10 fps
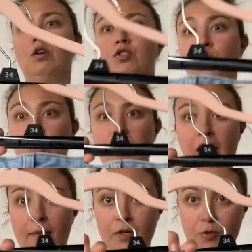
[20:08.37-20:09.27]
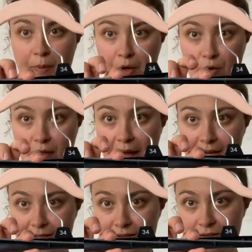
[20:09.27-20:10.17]
So look at how much bigger that
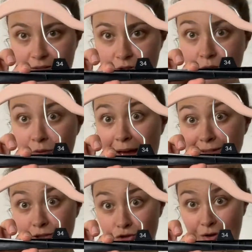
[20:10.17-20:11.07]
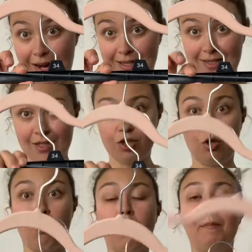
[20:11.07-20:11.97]
is. So that's great.
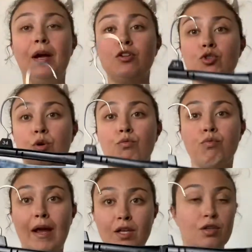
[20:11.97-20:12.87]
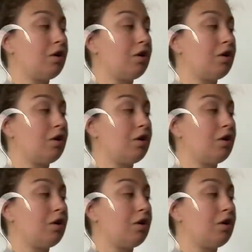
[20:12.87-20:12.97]
So compared to a regular